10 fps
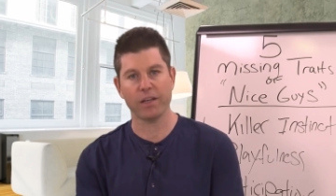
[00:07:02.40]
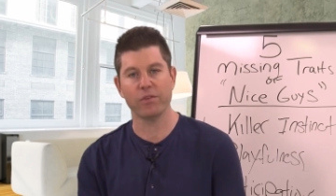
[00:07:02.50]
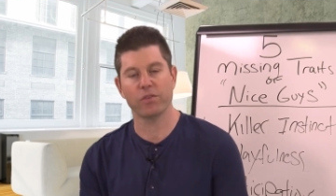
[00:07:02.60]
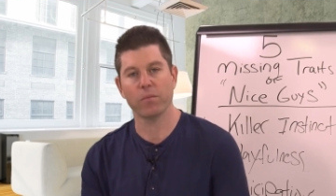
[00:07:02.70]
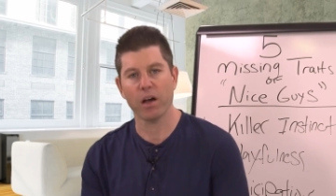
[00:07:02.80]
like
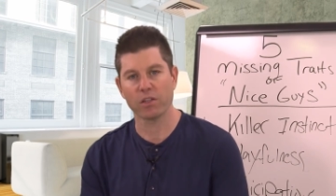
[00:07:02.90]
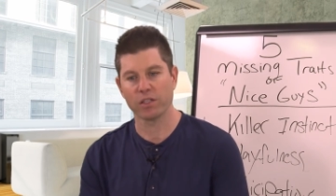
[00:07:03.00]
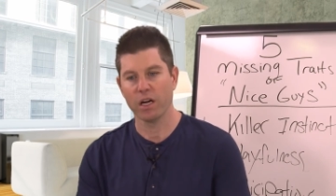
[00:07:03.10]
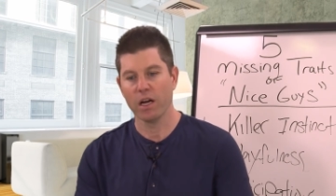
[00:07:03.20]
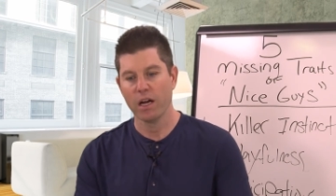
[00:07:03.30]
you so much.
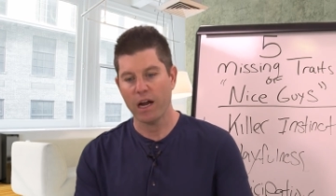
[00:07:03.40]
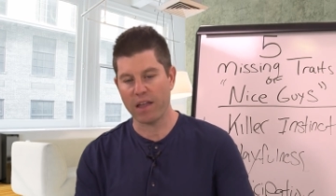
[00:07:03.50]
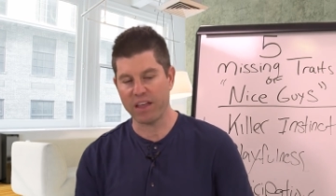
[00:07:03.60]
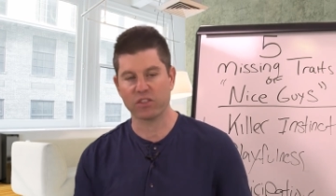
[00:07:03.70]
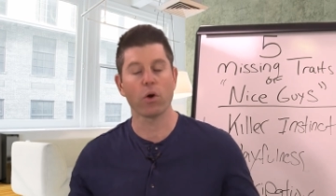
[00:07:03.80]

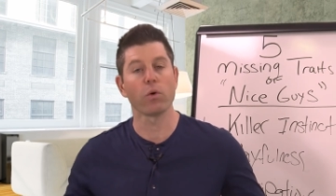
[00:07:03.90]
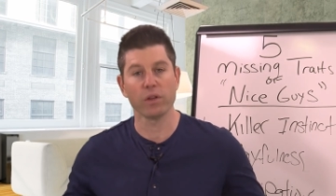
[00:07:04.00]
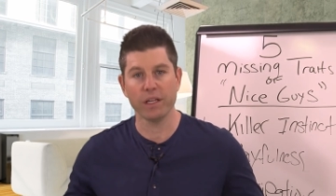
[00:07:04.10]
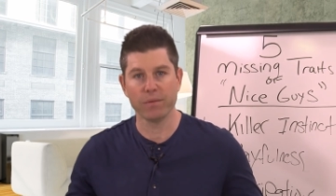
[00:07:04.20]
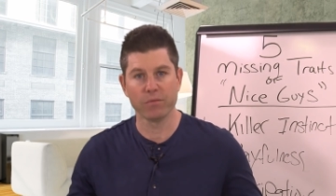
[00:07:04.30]
And that
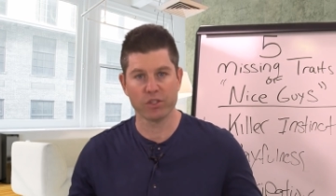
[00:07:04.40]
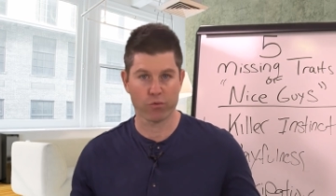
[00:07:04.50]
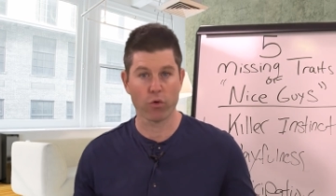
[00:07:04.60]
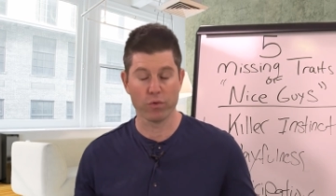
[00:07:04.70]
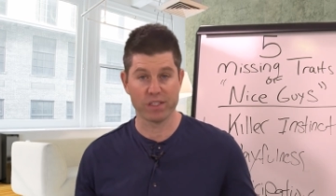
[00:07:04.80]
totally
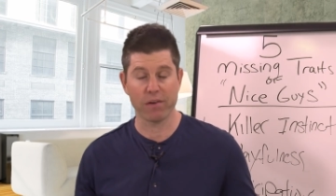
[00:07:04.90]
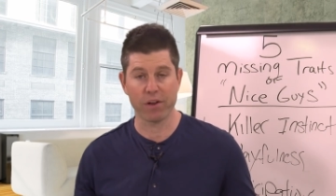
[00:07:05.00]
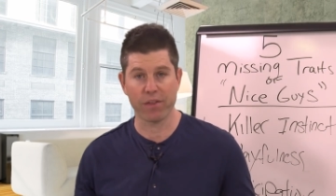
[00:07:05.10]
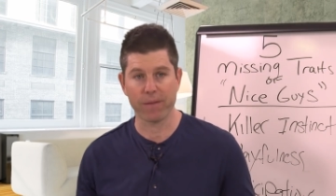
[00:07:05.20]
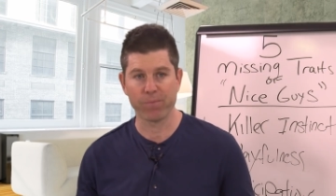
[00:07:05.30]
just ruins
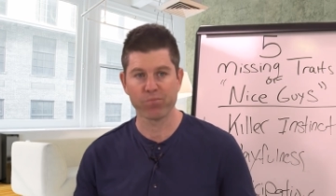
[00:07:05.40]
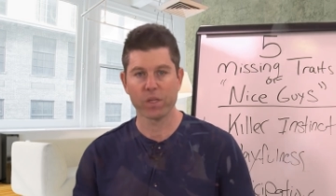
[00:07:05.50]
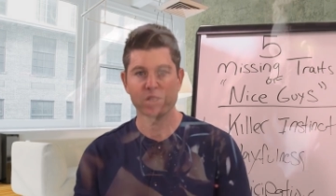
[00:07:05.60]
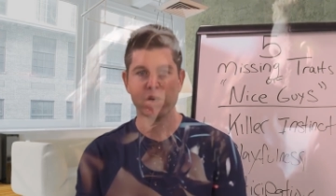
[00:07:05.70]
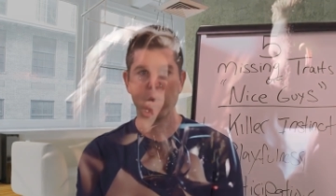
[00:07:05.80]
everything.
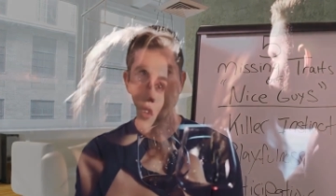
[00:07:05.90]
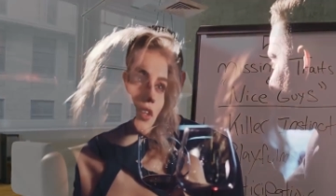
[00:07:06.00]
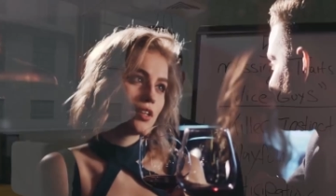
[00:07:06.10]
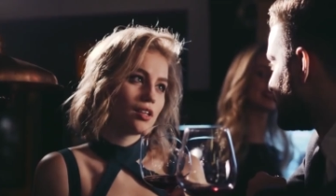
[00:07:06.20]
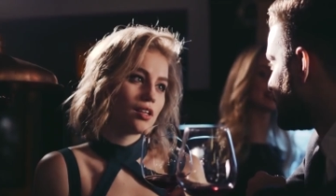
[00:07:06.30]
So
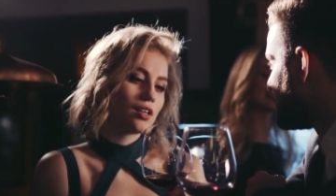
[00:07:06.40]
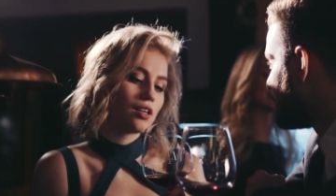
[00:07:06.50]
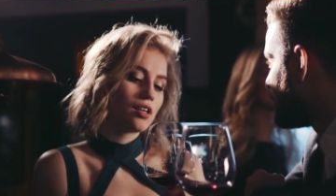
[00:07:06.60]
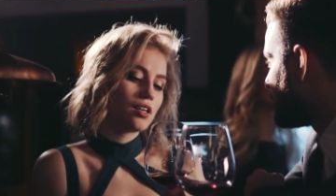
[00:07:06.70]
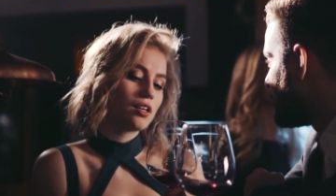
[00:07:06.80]

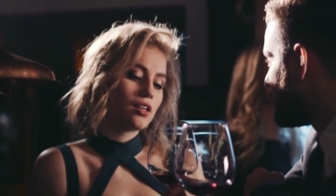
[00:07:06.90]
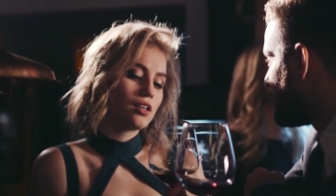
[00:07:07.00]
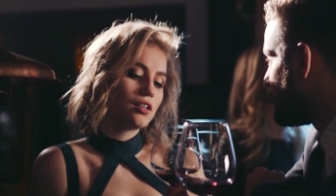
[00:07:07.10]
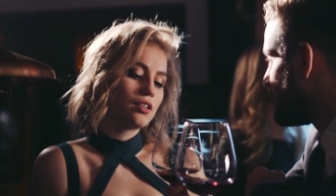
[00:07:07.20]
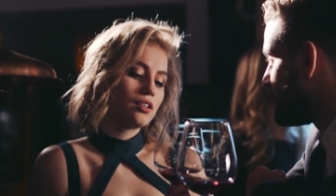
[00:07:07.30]
anticipation is
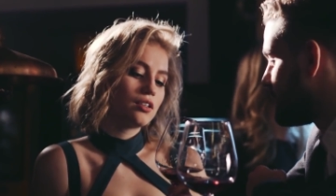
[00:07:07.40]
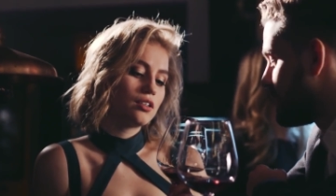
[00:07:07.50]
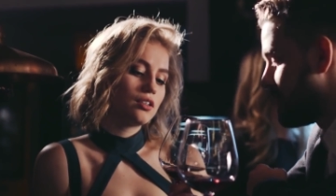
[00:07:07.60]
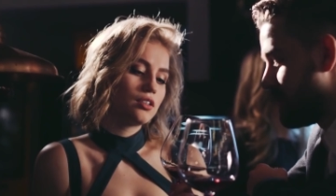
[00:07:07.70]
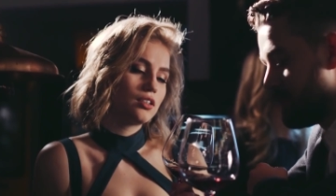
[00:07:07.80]
really important,